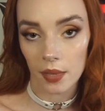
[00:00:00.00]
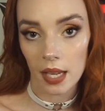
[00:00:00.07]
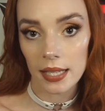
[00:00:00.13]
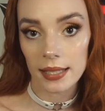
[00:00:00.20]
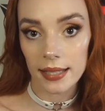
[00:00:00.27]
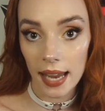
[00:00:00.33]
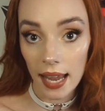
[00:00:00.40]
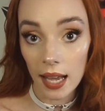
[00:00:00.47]

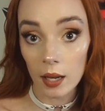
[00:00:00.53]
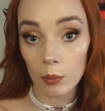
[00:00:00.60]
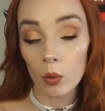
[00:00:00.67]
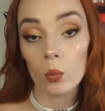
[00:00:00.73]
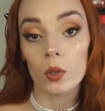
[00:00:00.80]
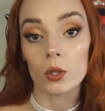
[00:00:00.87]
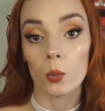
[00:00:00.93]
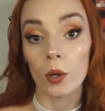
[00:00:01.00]
Sam
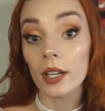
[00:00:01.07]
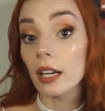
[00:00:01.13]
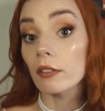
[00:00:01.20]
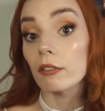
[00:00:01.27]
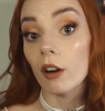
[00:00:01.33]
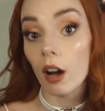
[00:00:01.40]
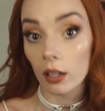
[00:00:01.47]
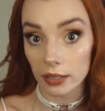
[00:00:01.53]
was working
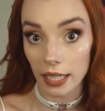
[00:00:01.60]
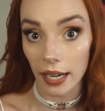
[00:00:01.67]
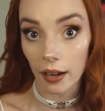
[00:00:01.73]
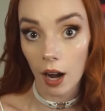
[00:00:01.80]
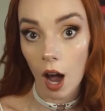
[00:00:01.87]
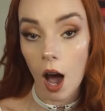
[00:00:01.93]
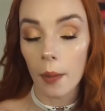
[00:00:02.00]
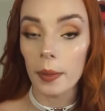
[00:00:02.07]
for Altera
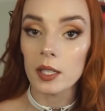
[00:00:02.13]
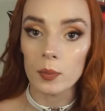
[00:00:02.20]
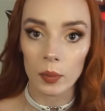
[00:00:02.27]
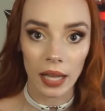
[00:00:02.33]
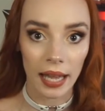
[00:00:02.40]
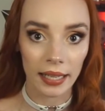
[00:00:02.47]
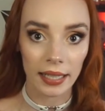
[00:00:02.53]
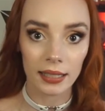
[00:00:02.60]
on this
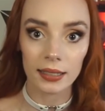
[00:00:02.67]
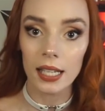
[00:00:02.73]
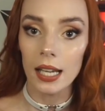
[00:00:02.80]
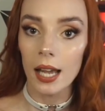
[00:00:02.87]
planet